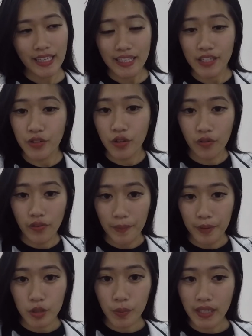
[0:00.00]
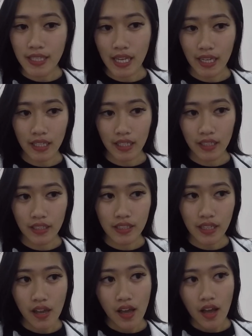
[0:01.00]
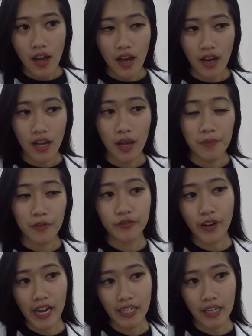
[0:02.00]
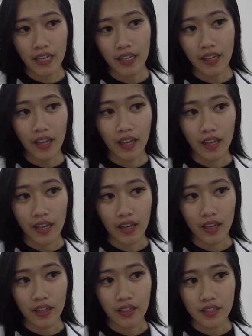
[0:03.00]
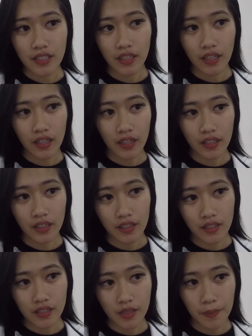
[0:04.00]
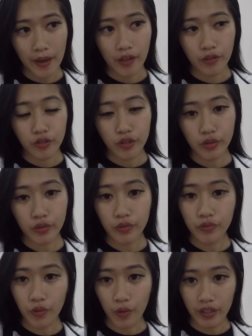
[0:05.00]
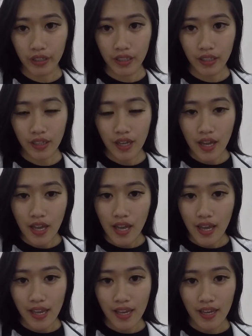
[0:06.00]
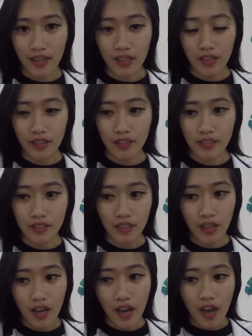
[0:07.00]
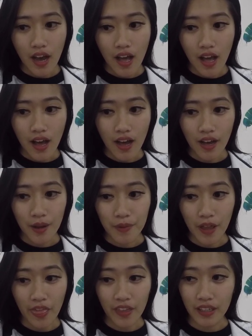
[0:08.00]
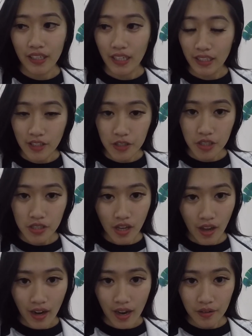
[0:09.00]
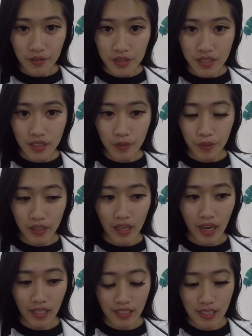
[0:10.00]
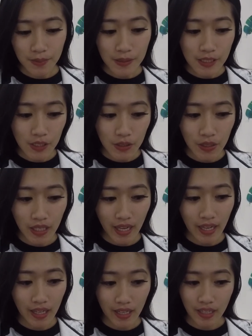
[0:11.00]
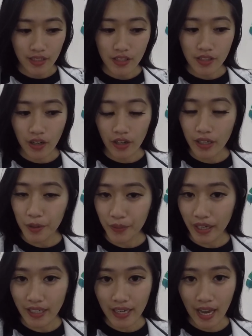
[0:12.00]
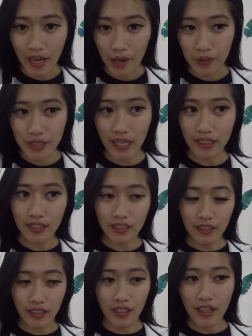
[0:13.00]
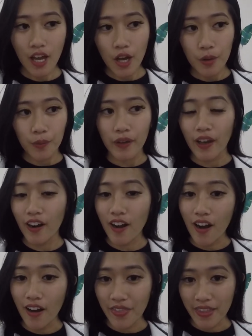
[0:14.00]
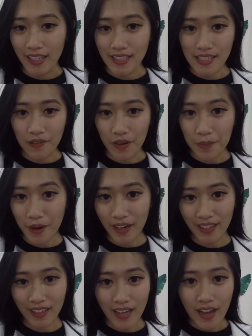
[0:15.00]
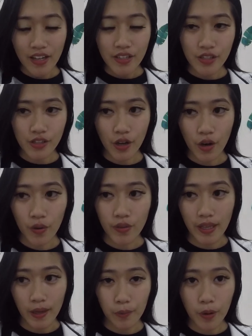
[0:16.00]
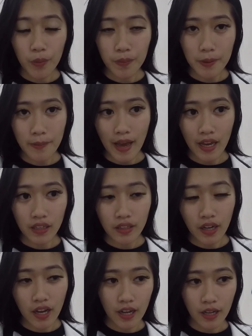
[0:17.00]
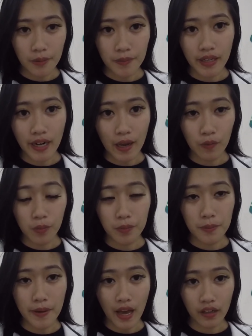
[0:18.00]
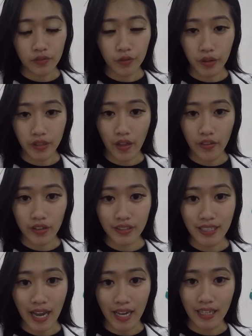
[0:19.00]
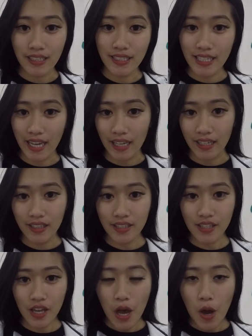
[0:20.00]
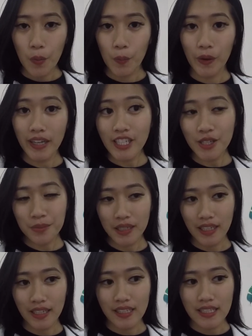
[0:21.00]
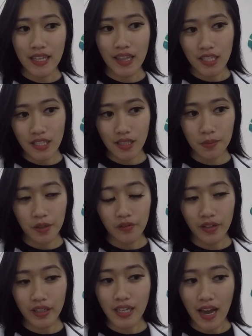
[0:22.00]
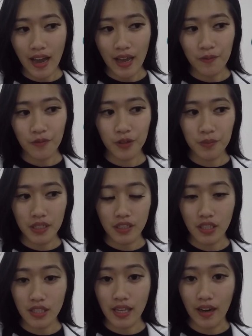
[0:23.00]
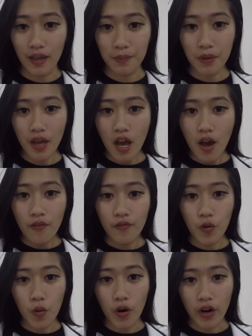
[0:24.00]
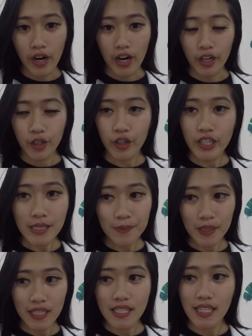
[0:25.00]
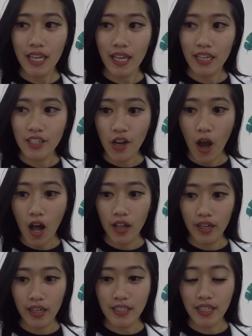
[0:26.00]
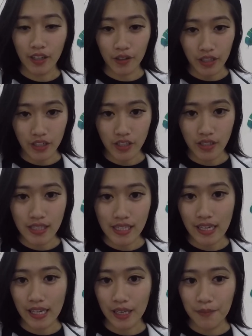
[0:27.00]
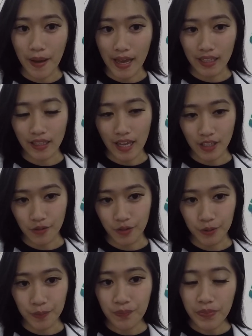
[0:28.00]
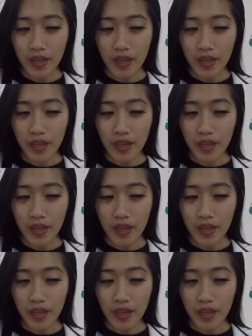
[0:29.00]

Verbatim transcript: is November twenty-second, um, Friday, and it is about two forty, and um, the kids just got out. We had dismissal, and starting right now, technically, we are on Thanksgiving break. So they won't be back, um, and I won't be back for another nine days, which means this is the perfect time for me to set up for Christmas and holiday decorations in my classroom.